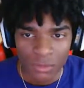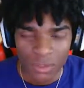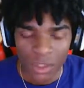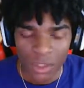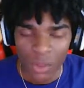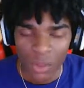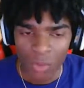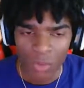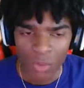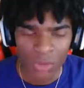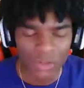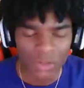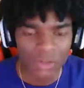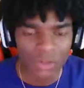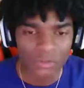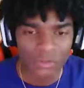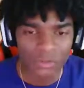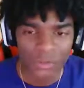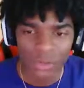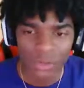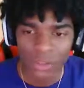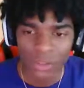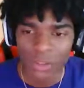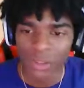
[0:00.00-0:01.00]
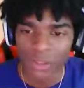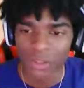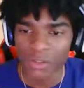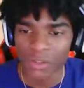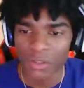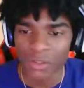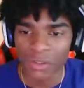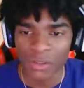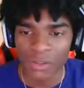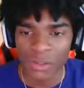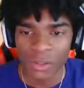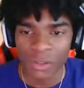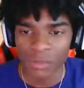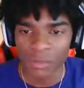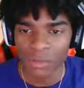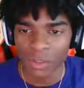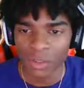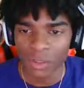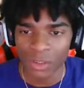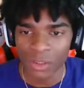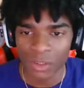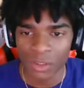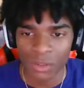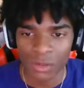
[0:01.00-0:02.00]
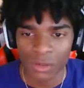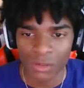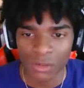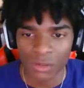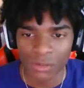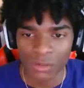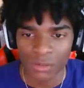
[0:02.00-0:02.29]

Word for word: Oh, what the fuck? Oh, my God.